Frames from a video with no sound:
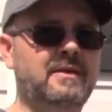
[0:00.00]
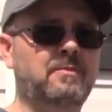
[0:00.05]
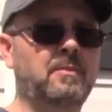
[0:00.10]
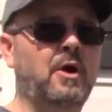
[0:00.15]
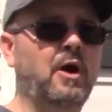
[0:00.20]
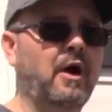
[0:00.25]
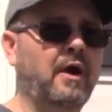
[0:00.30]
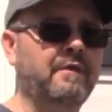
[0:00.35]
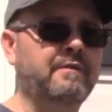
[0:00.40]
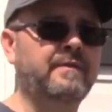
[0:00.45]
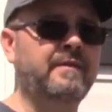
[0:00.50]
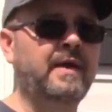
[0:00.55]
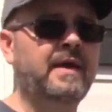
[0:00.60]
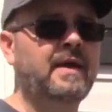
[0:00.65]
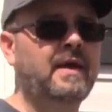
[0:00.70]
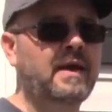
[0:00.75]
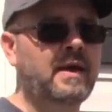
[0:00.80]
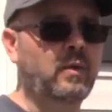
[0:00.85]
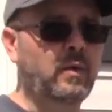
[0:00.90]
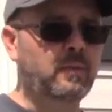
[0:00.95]
them off,
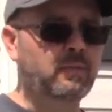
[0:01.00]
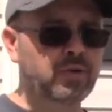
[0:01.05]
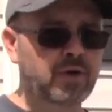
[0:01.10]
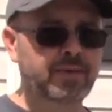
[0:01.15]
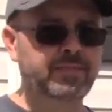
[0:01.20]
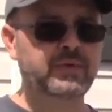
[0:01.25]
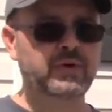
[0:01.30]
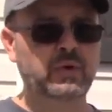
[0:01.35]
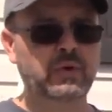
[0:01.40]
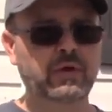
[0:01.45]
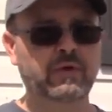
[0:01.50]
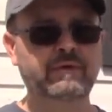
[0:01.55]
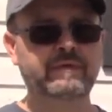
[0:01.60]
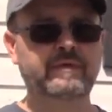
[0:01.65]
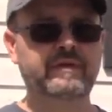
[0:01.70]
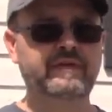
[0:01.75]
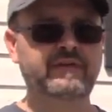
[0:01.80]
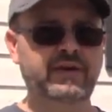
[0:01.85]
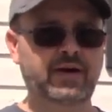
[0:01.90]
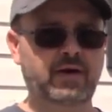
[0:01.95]
and we prep the grill
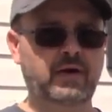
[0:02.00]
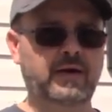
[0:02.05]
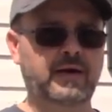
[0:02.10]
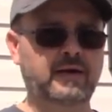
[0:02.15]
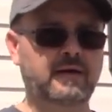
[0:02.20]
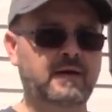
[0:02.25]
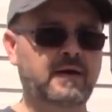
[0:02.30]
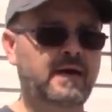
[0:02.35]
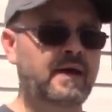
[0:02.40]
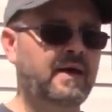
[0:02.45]
for searing.